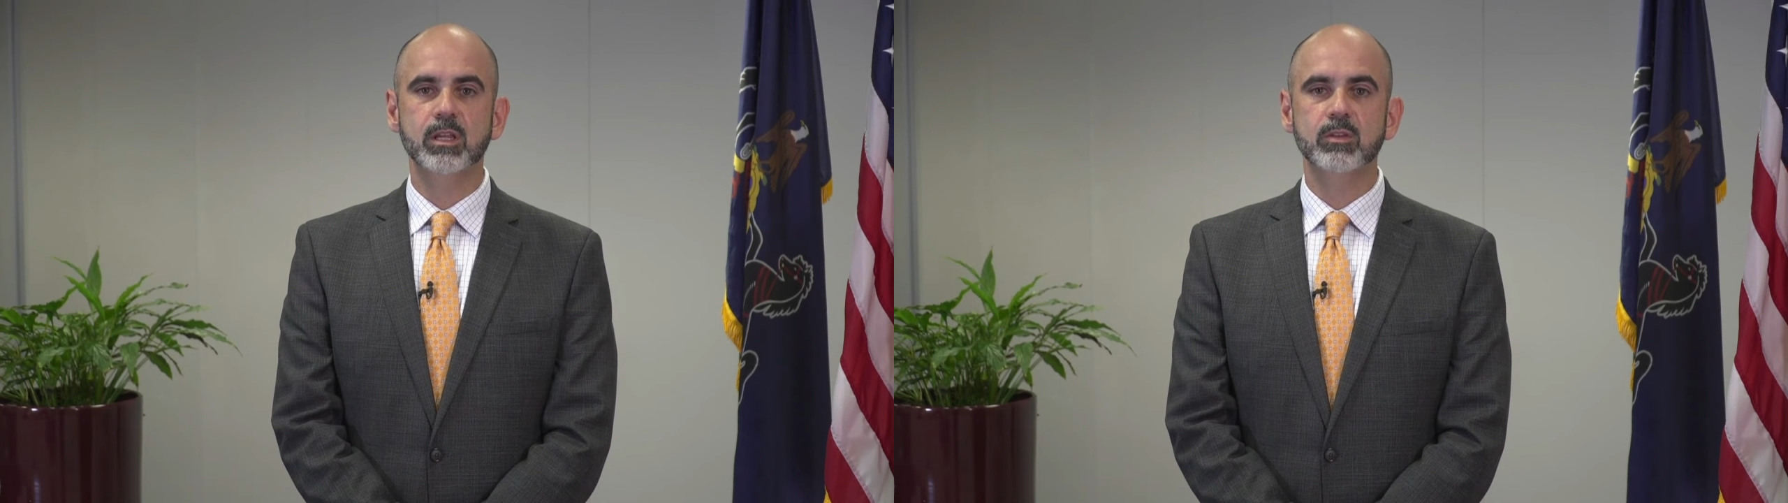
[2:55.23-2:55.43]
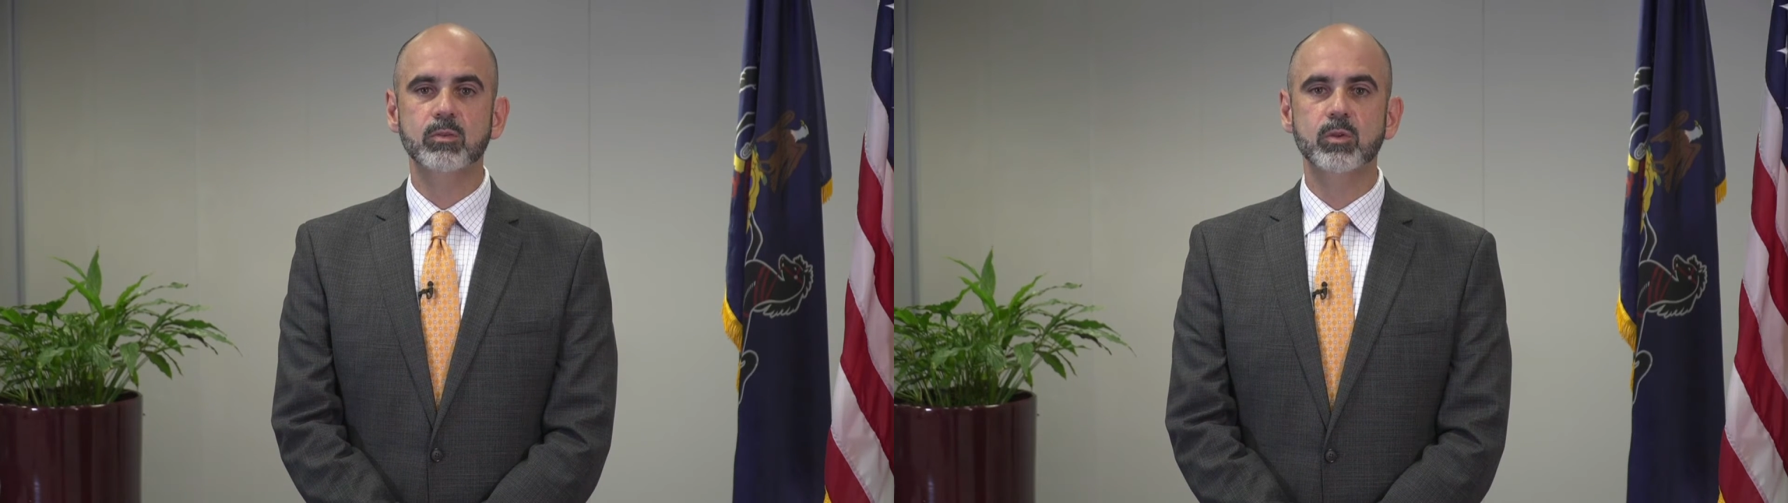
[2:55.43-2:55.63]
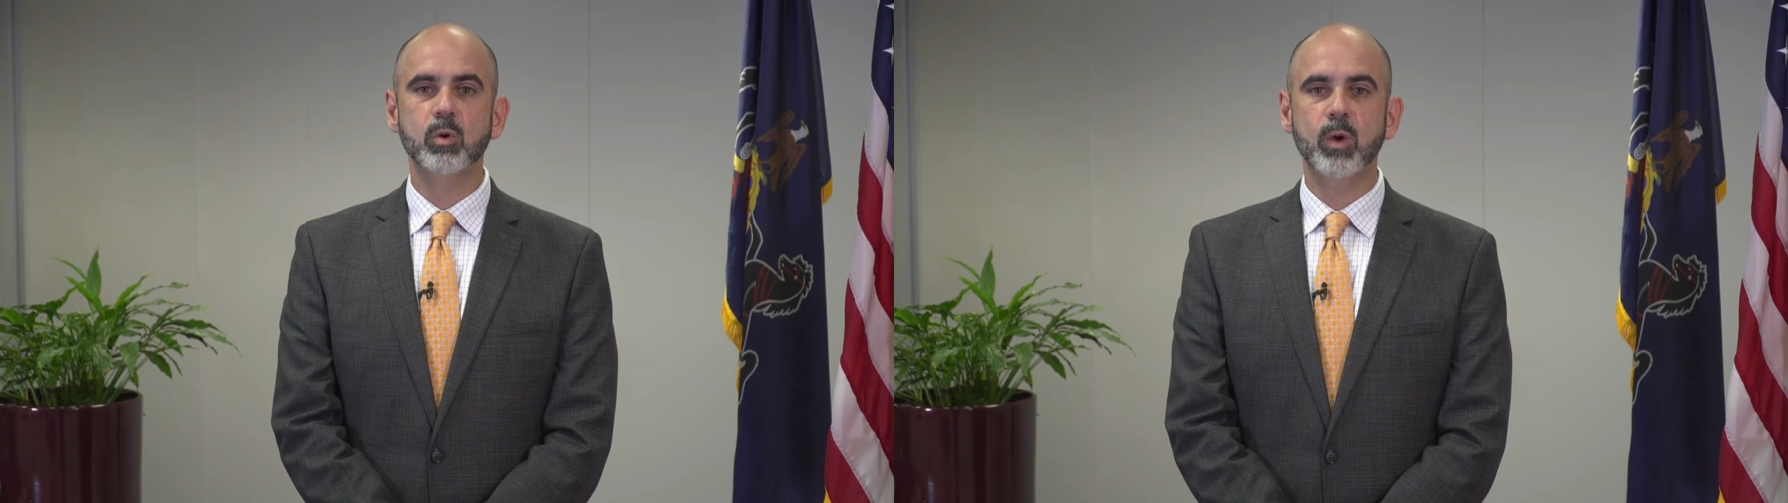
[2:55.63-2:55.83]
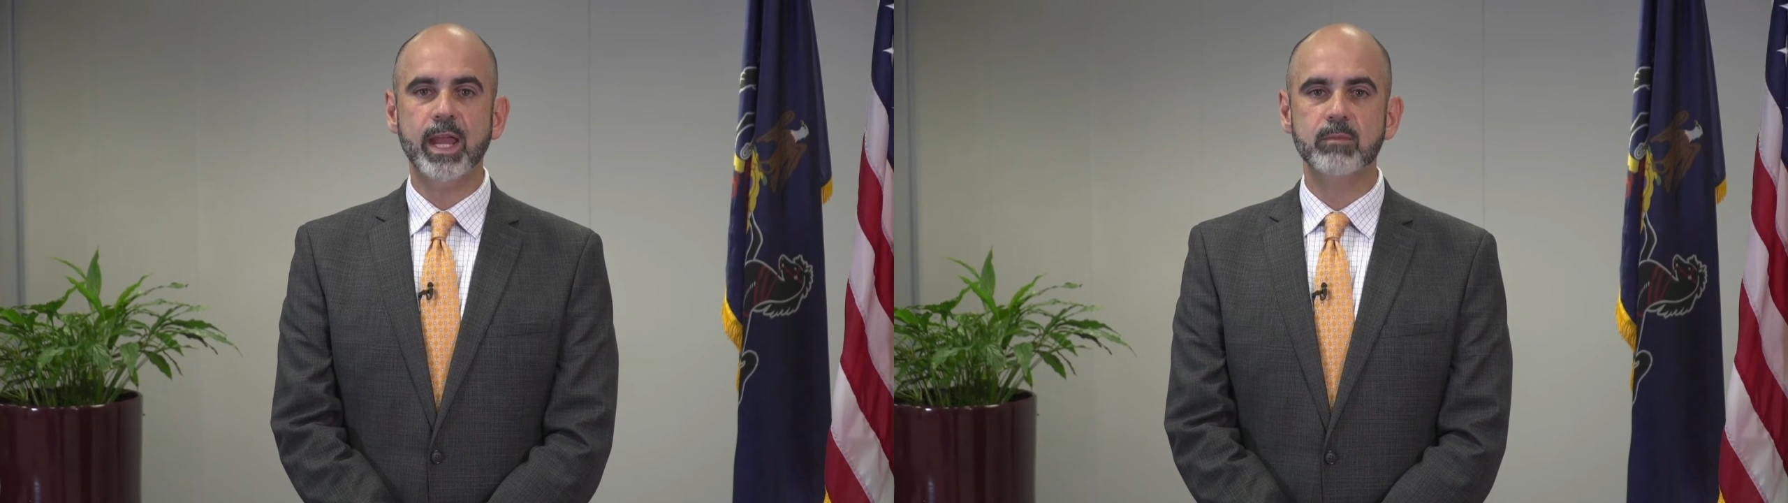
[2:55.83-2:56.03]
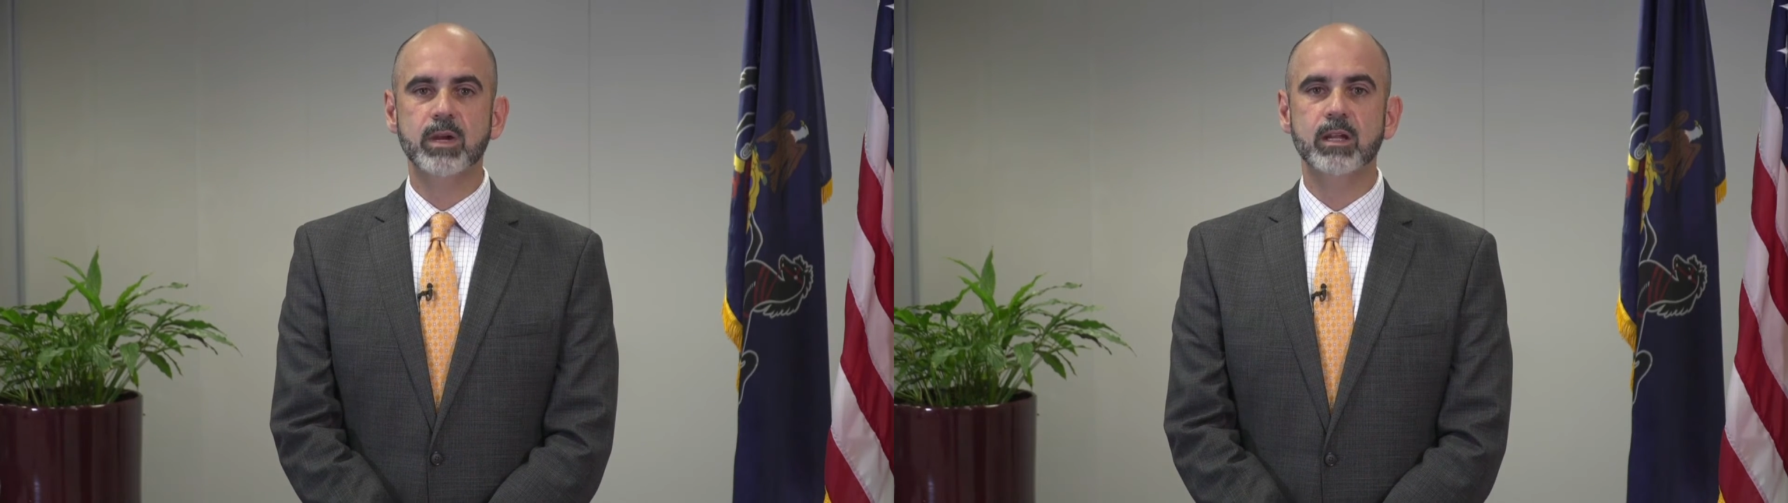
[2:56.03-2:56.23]
through the
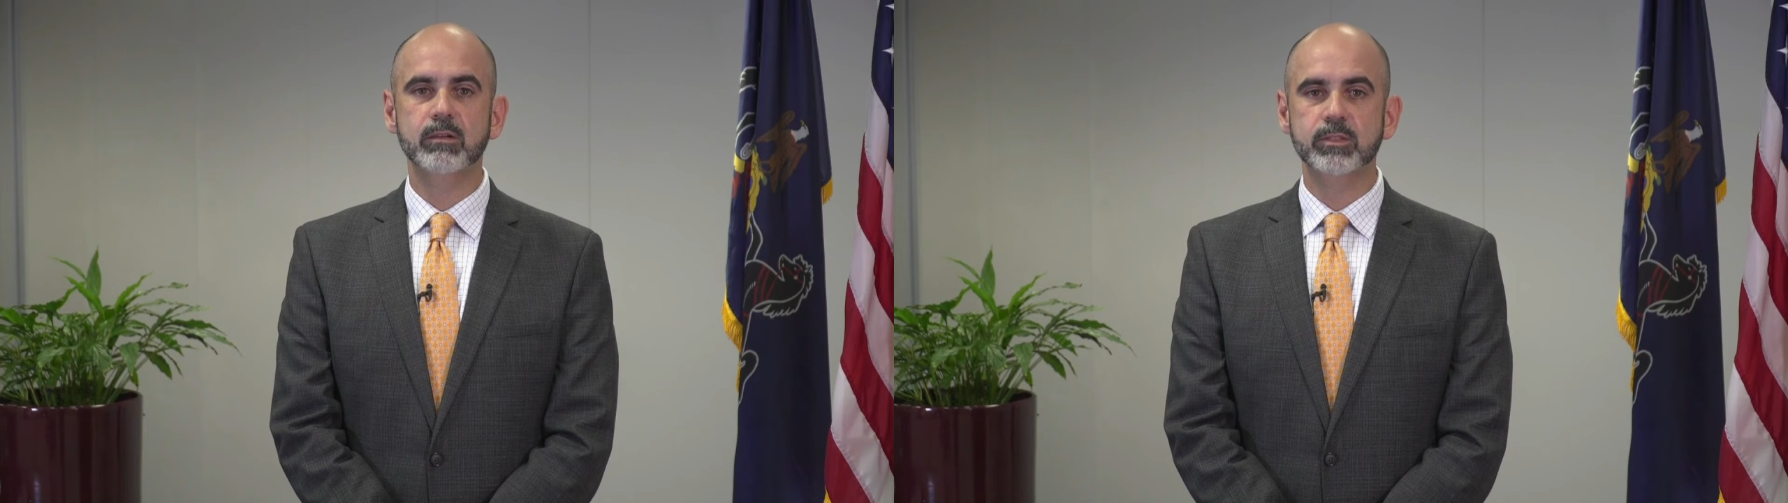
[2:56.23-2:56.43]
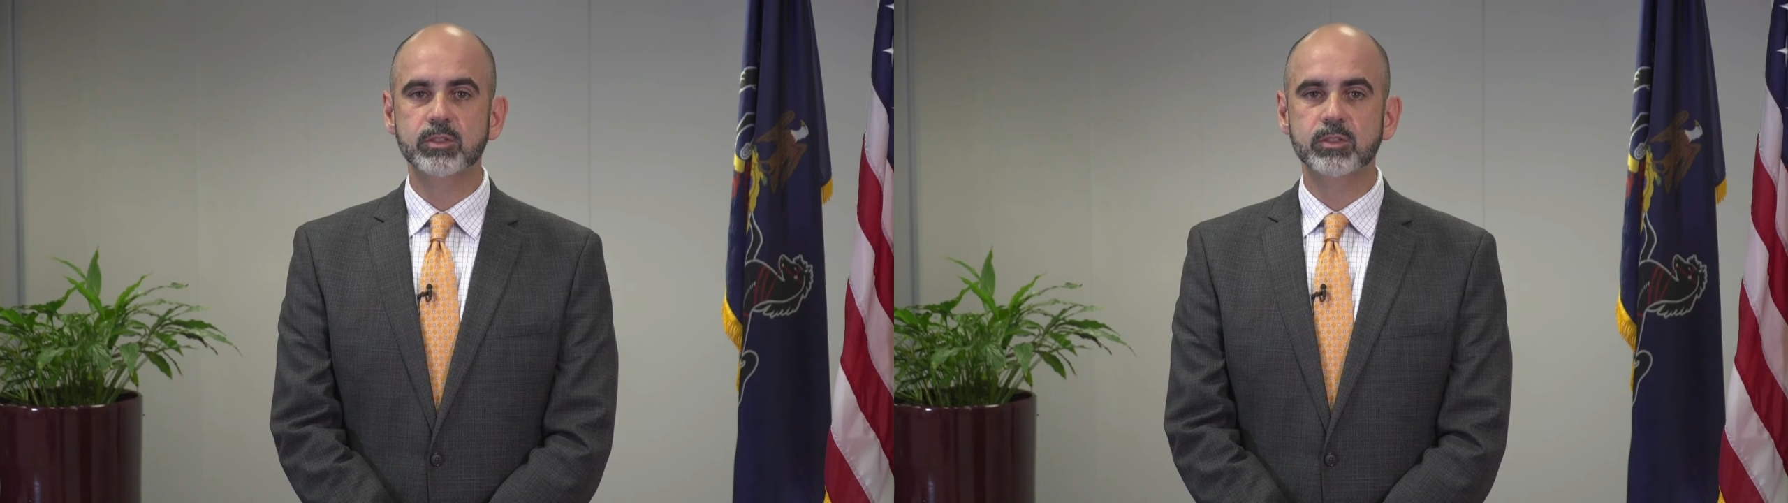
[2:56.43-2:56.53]
quagmire of